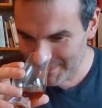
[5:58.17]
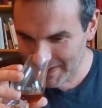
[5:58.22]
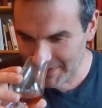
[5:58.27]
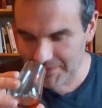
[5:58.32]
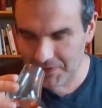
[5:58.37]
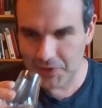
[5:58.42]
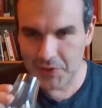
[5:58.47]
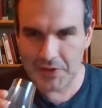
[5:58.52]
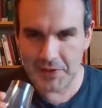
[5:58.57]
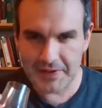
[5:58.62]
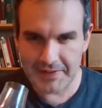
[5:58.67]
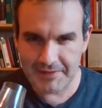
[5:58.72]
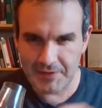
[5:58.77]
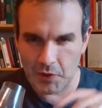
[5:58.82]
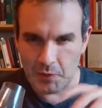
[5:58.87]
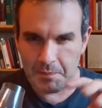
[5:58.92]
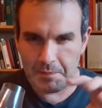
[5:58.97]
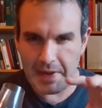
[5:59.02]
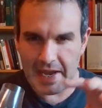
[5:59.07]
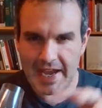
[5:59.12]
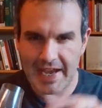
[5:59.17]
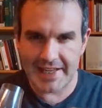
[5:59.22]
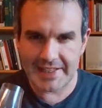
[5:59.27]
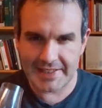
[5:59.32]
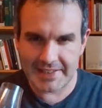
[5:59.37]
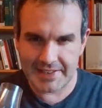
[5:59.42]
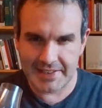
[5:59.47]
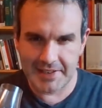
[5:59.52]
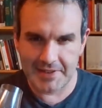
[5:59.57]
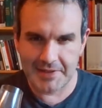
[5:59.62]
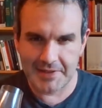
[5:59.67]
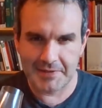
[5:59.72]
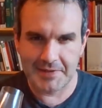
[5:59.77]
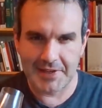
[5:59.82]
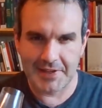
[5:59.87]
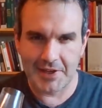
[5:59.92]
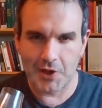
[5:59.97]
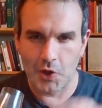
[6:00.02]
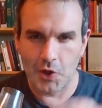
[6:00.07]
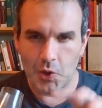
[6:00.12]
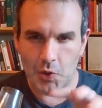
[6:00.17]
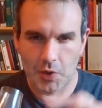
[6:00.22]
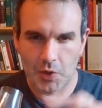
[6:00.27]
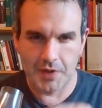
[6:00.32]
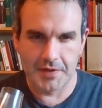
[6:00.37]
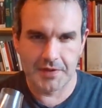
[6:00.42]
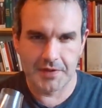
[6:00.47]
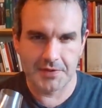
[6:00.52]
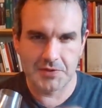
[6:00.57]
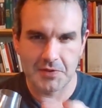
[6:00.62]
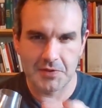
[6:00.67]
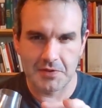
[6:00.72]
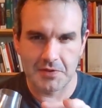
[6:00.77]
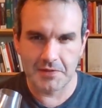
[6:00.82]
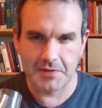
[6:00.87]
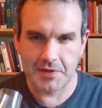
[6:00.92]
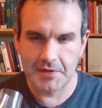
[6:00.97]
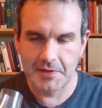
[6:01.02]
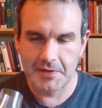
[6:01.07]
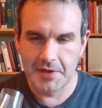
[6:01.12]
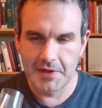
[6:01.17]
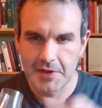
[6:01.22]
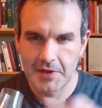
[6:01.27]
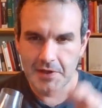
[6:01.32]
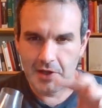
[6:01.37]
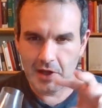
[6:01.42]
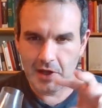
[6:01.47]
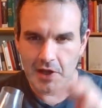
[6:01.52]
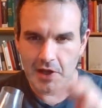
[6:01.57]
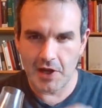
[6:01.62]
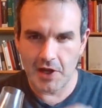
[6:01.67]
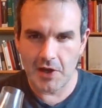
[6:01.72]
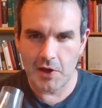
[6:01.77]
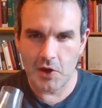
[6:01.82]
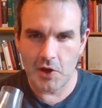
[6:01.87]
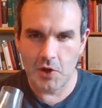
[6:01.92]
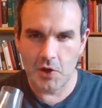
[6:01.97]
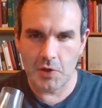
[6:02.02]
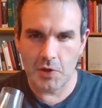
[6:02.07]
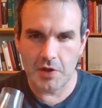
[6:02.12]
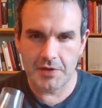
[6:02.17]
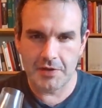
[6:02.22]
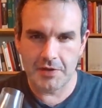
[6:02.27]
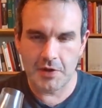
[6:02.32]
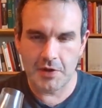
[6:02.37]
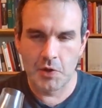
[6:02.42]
if you couldn't go past the oak, the sort of the